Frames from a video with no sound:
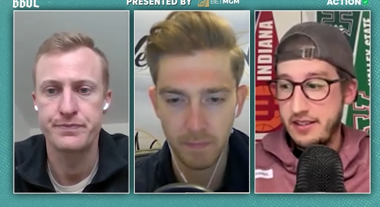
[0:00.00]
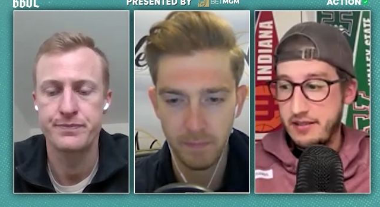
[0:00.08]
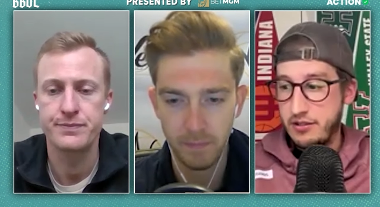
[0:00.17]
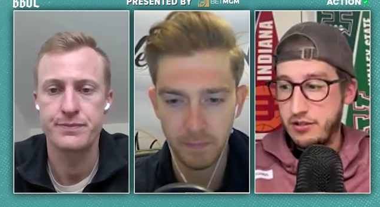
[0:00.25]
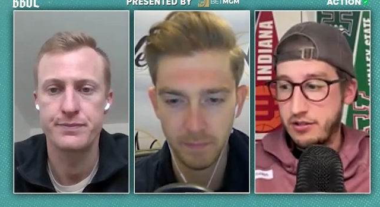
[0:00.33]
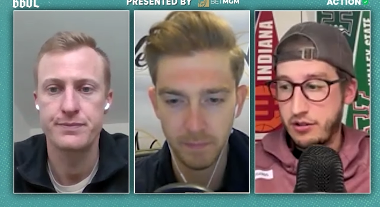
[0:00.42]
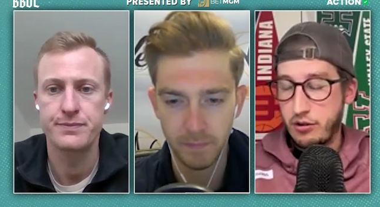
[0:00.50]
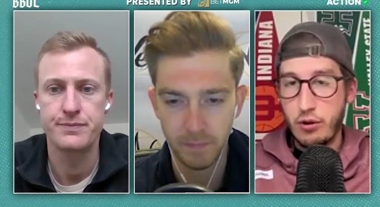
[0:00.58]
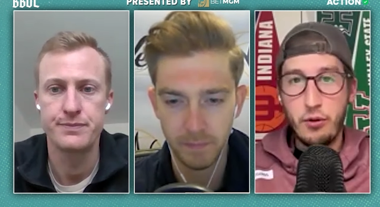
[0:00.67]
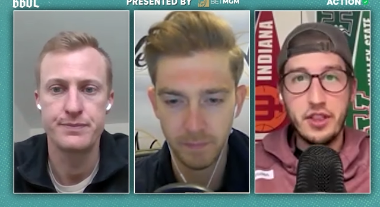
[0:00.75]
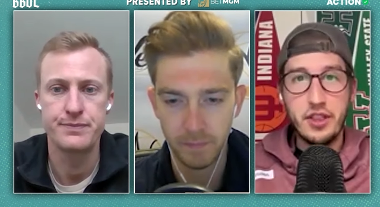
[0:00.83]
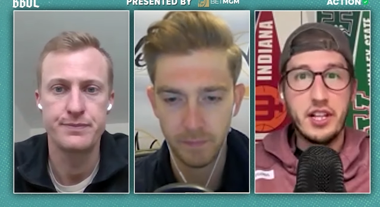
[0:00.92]
Speaker 1: just
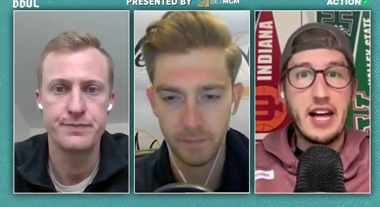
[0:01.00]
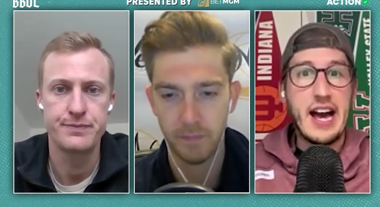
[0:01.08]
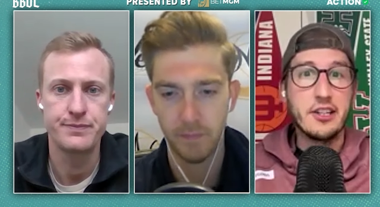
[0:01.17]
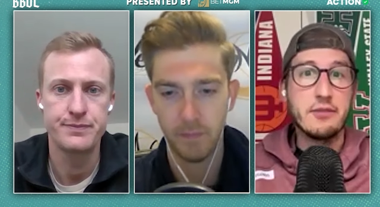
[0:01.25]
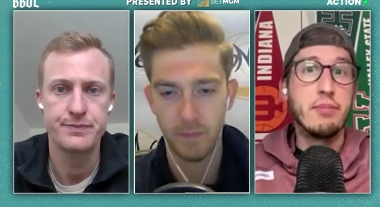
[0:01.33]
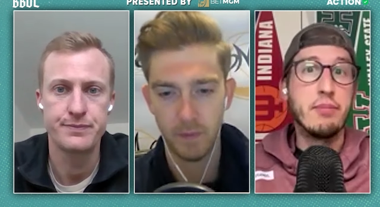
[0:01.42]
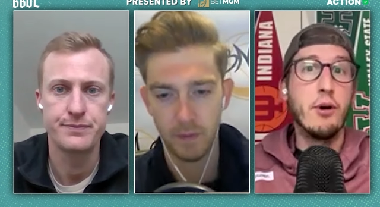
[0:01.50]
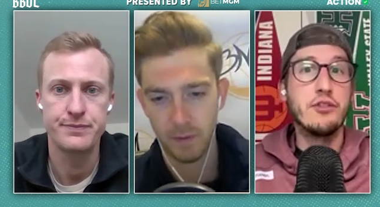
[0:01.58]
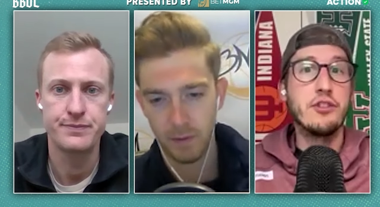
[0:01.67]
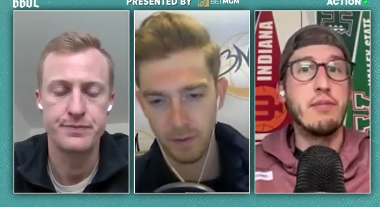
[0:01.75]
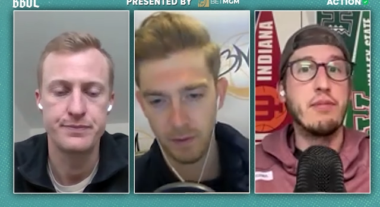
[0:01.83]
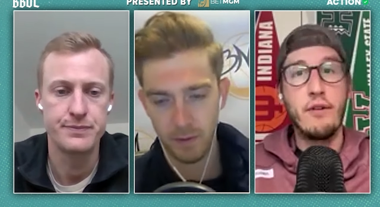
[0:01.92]
curling the glass. Burns
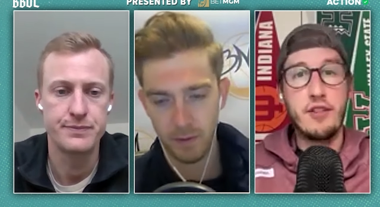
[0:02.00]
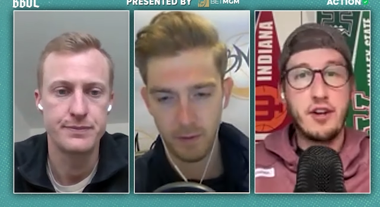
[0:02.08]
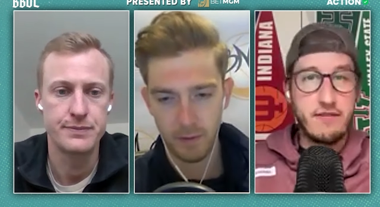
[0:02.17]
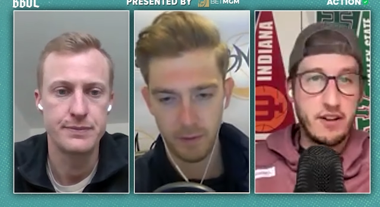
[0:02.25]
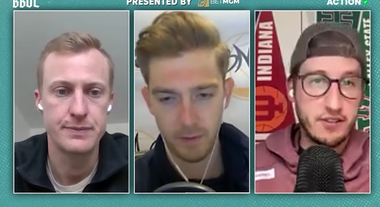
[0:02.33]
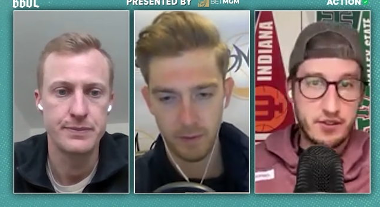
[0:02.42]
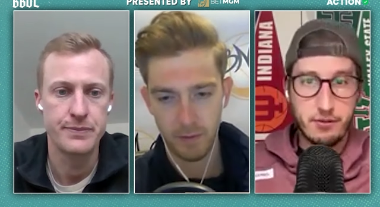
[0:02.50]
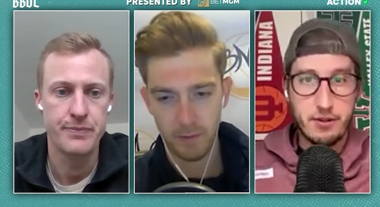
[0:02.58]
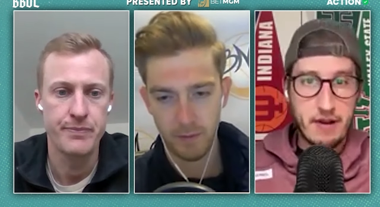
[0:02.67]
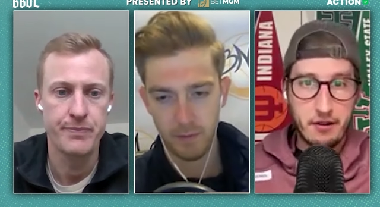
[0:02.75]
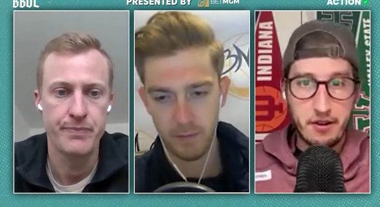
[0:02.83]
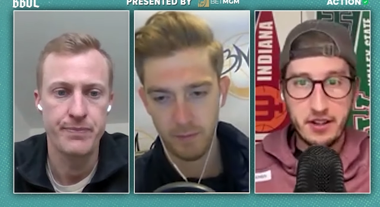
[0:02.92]
is a part of the offensive
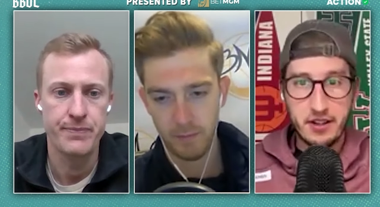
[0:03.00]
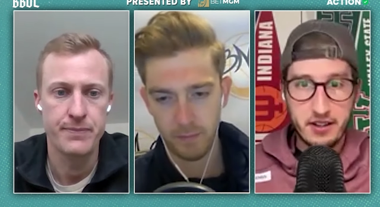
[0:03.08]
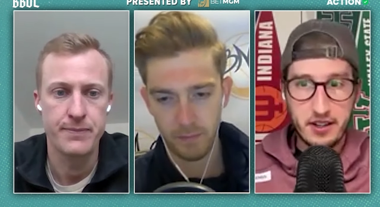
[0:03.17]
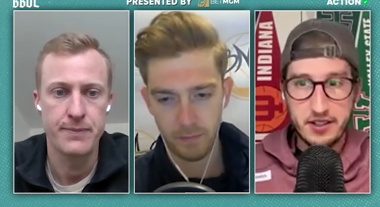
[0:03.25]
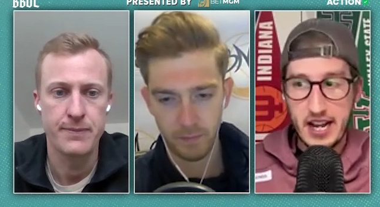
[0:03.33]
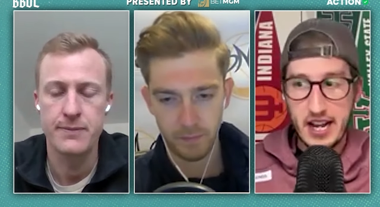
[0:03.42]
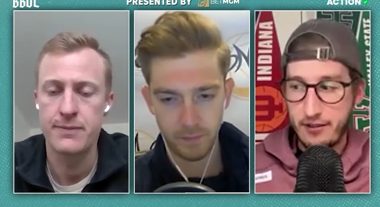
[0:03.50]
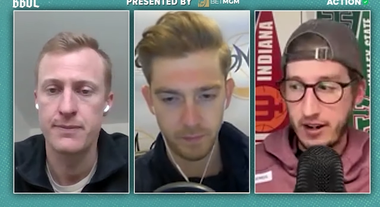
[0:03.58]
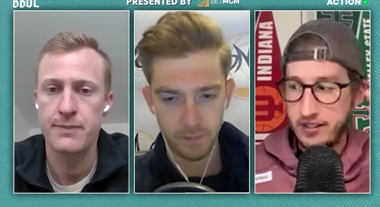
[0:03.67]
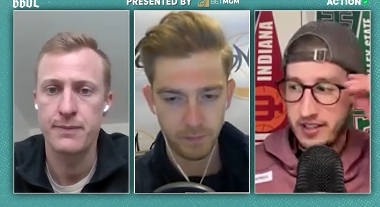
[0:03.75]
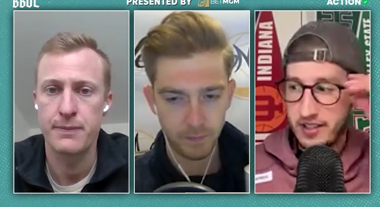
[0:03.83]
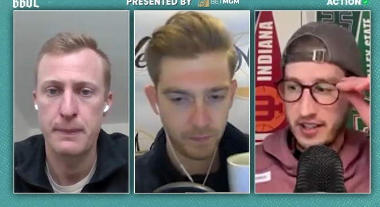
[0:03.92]
rebounding attack for
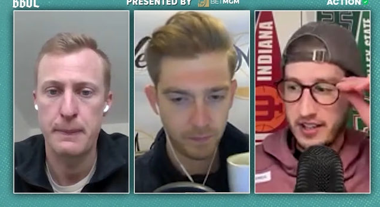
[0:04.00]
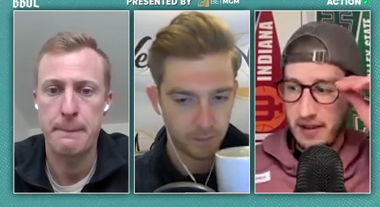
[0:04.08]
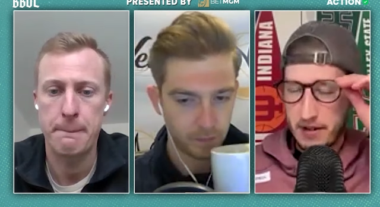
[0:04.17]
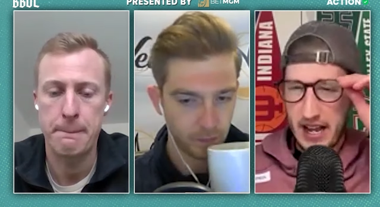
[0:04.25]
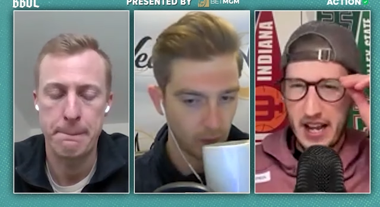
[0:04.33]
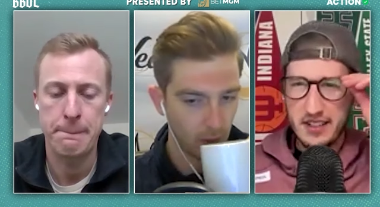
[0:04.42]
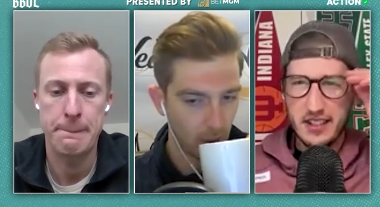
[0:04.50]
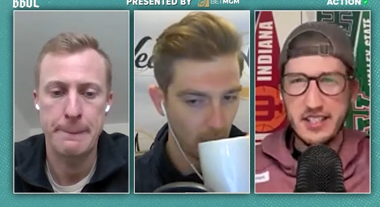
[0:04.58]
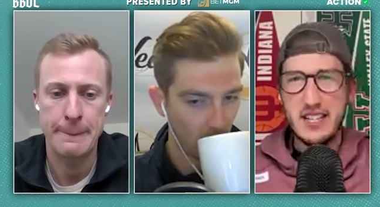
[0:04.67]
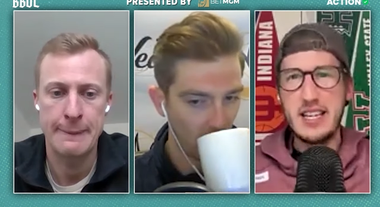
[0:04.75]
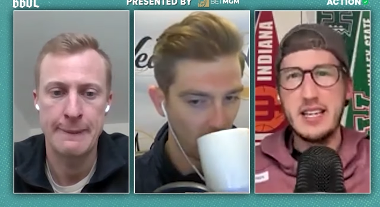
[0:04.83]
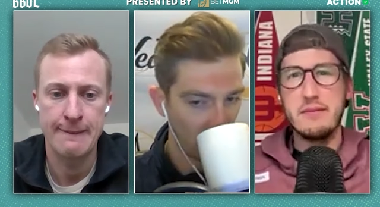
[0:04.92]
NC State, but as a
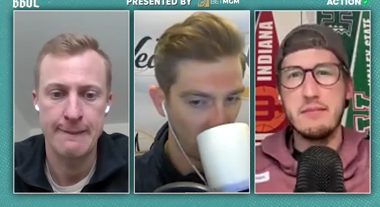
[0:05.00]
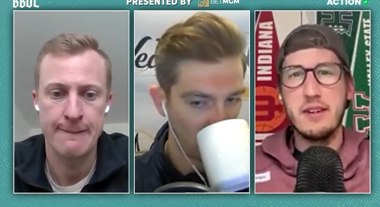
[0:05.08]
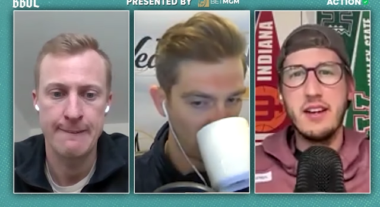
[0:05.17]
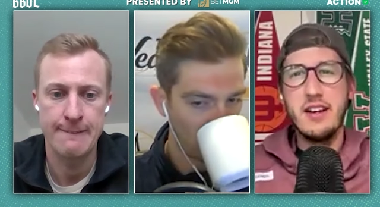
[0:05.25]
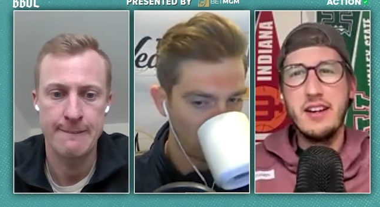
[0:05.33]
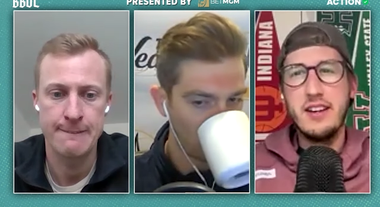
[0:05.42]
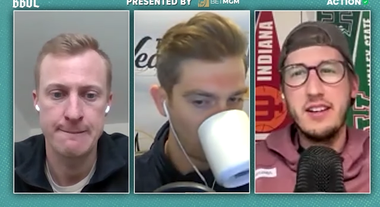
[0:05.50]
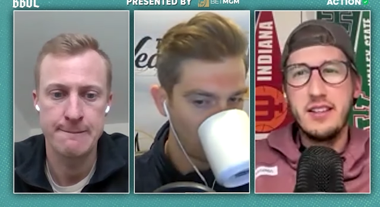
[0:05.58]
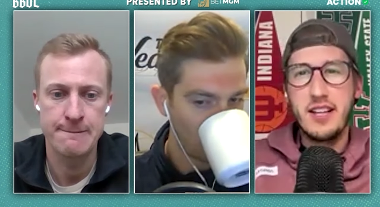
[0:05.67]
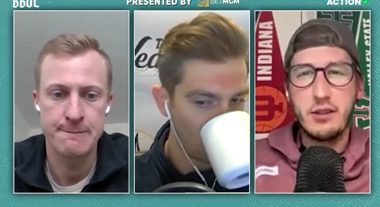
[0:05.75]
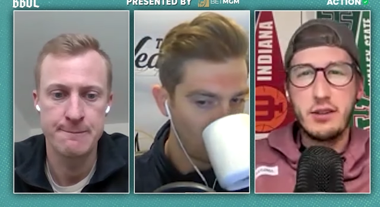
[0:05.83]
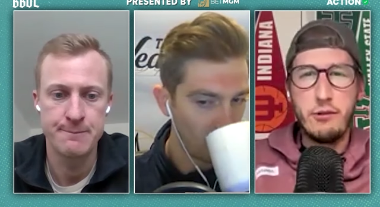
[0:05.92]
team,
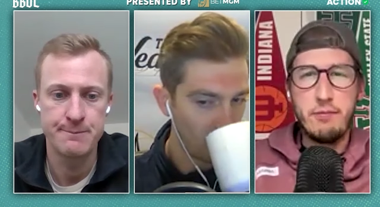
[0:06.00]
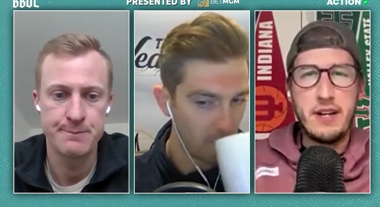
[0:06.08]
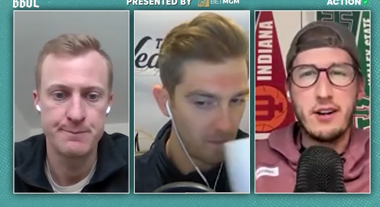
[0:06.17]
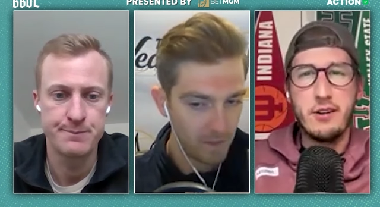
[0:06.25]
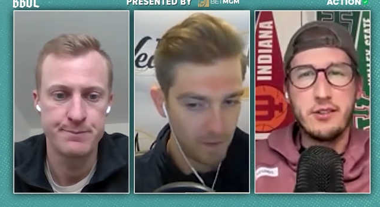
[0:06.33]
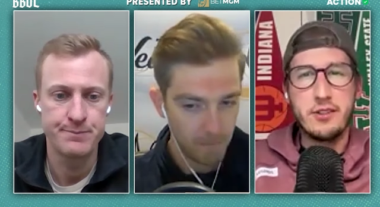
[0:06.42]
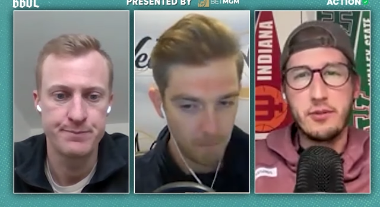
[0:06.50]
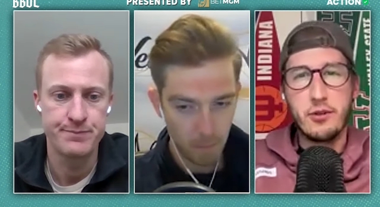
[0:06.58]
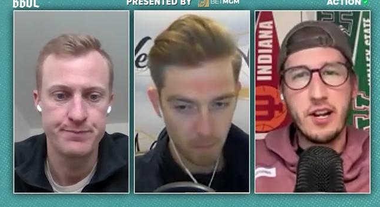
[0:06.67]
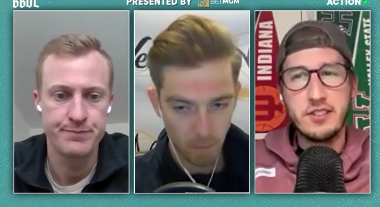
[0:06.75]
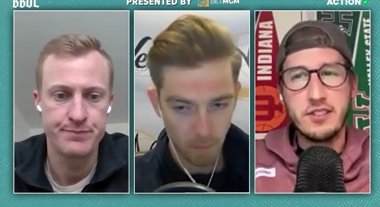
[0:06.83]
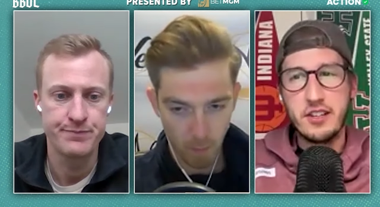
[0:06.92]
like the Wolfpack aren't some
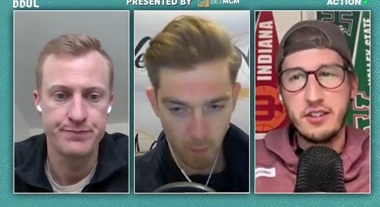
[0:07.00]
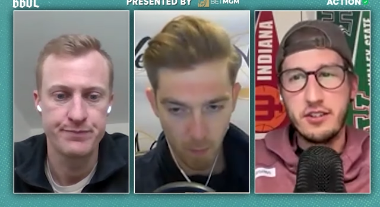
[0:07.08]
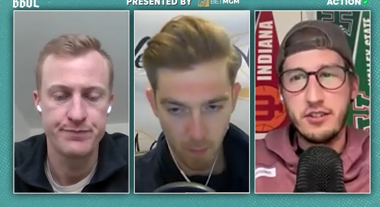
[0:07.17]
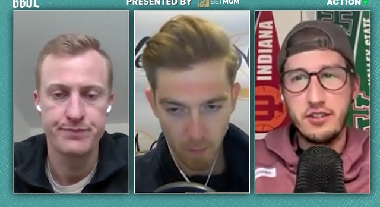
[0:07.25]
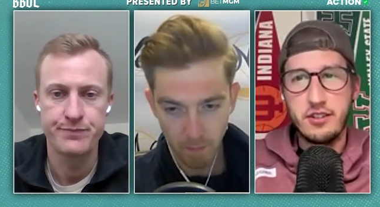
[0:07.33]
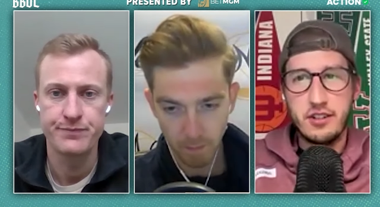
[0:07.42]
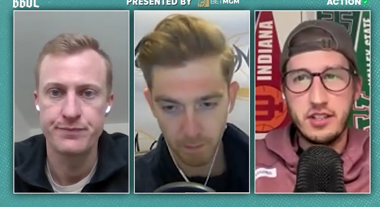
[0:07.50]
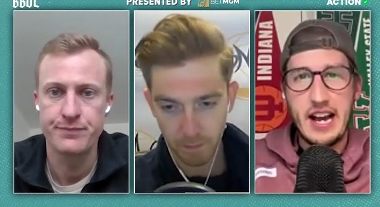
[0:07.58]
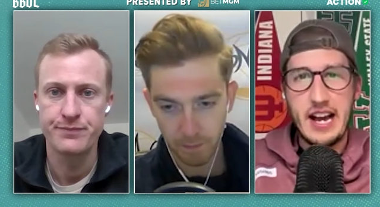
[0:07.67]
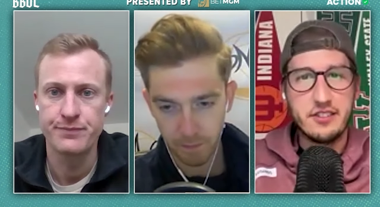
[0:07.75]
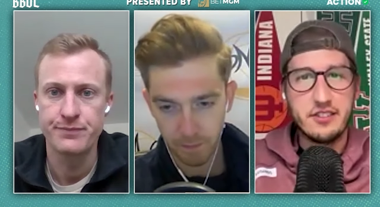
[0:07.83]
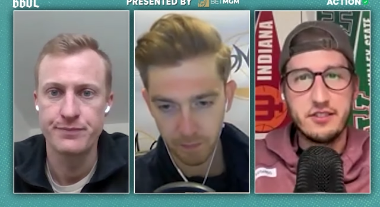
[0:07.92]
crazy
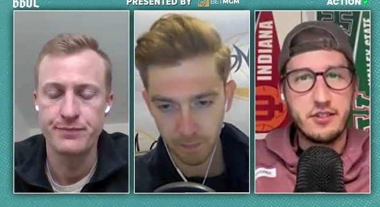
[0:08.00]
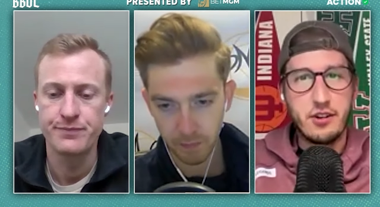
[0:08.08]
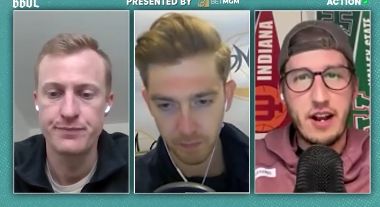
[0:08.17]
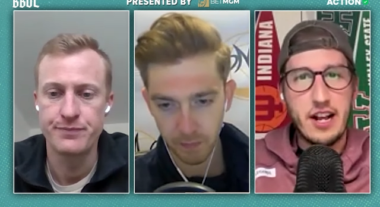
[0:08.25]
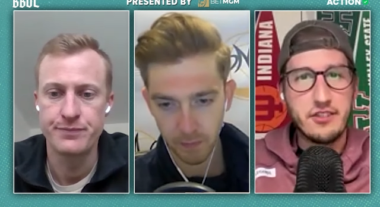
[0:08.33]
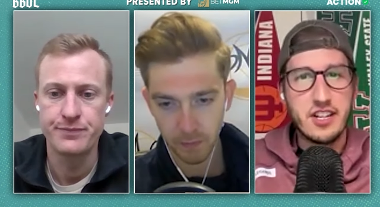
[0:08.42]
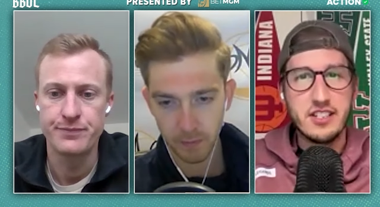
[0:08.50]
glass crashing